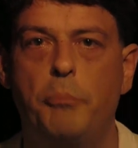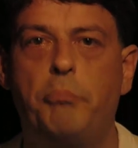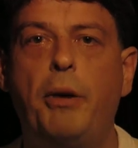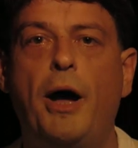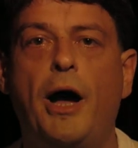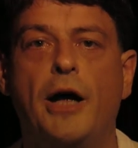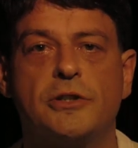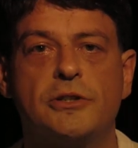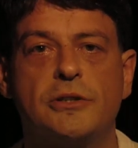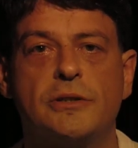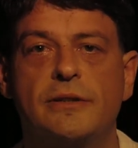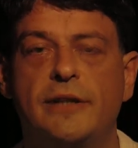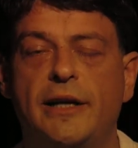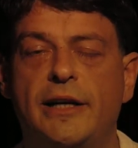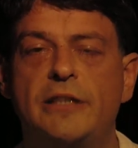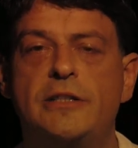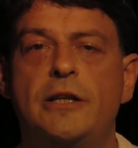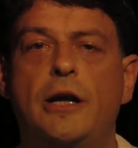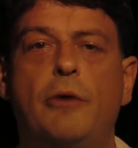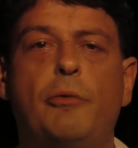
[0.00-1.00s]
But
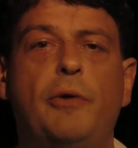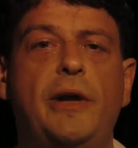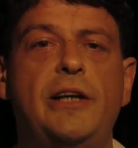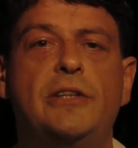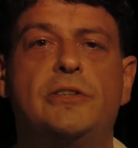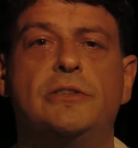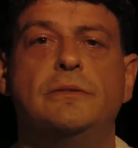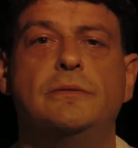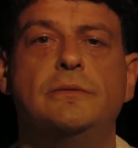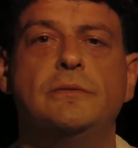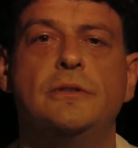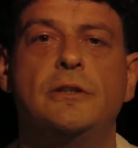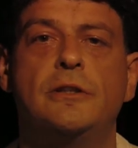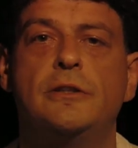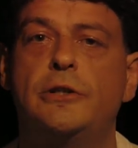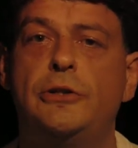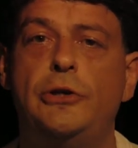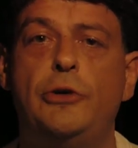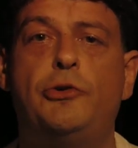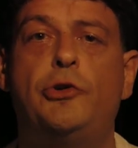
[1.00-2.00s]
that is no reason
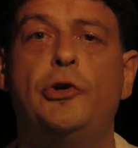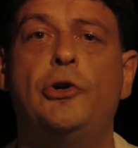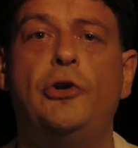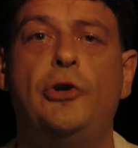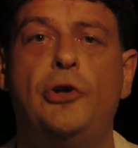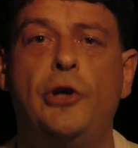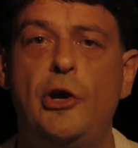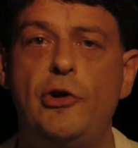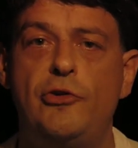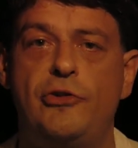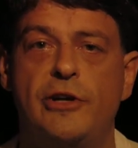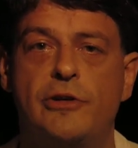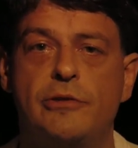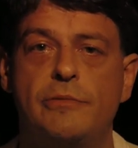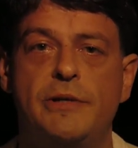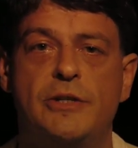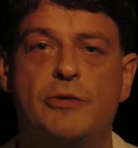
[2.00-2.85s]
that you shouldn't use it.